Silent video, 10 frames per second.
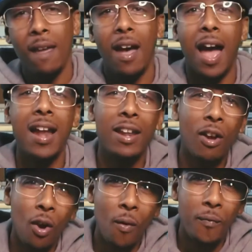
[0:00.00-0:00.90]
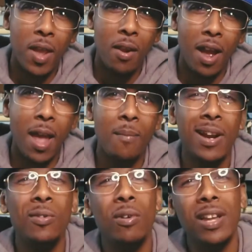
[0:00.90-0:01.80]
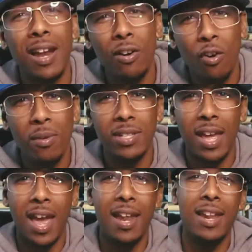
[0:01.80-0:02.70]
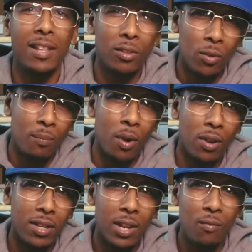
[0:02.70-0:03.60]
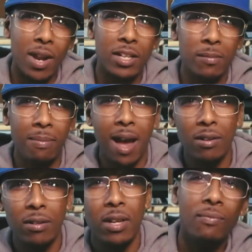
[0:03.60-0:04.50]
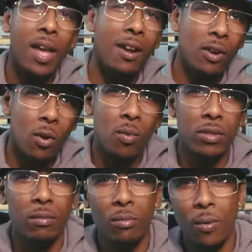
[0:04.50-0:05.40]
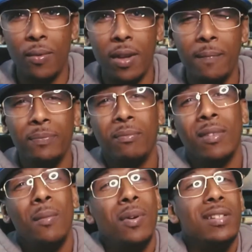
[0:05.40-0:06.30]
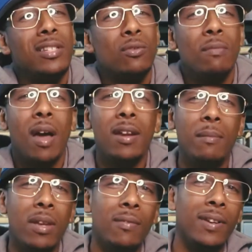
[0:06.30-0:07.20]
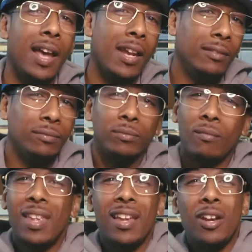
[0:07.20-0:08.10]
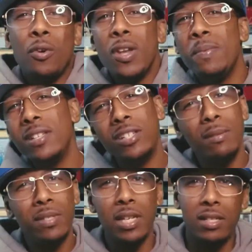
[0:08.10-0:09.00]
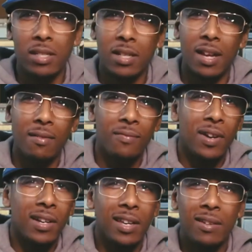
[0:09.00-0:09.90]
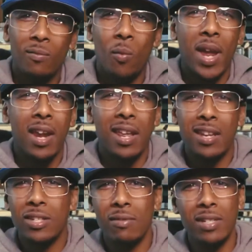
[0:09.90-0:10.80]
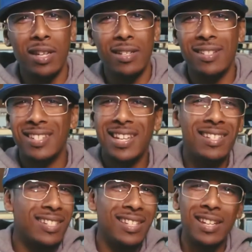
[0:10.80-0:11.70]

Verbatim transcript: I didn't own Fahrenheit, but I knew a lot of homies that had that little burgundy reddish bottle. I know it was a movie, but it just reminded me of like creepy gym teacher and fucking weird history teachers. It just didn't